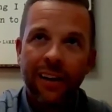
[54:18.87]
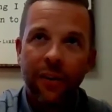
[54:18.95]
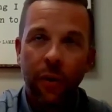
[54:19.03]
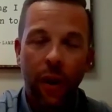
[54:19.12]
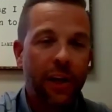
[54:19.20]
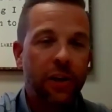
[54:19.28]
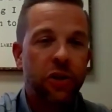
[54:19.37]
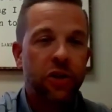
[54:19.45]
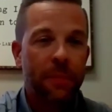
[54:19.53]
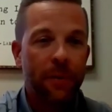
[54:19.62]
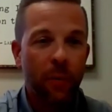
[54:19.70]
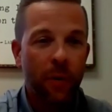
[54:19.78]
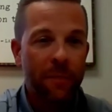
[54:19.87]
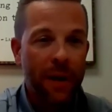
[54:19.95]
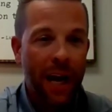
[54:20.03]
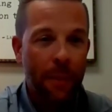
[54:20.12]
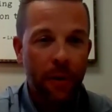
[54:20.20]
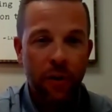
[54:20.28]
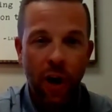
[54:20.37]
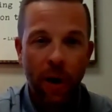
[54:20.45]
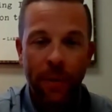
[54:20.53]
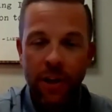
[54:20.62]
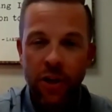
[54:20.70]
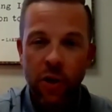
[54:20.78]
the relationship that we've been able to
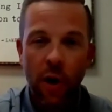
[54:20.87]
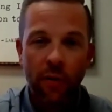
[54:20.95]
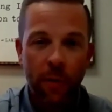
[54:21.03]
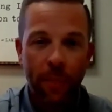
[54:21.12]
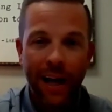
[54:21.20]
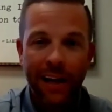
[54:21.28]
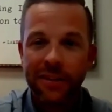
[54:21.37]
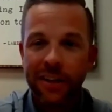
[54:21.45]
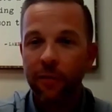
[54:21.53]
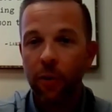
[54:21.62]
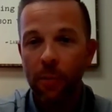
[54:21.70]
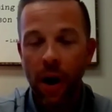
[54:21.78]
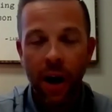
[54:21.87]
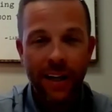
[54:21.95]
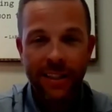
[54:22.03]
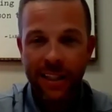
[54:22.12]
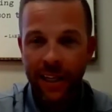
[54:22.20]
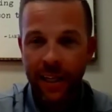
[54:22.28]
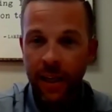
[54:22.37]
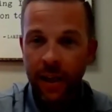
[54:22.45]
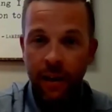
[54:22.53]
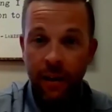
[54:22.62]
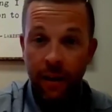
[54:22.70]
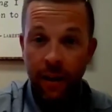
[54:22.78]
jump into over the past several months,
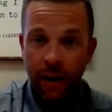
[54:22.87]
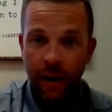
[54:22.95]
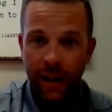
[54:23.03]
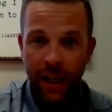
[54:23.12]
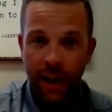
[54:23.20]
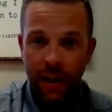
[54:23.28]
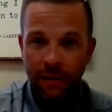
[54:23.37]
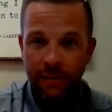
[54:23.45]
and in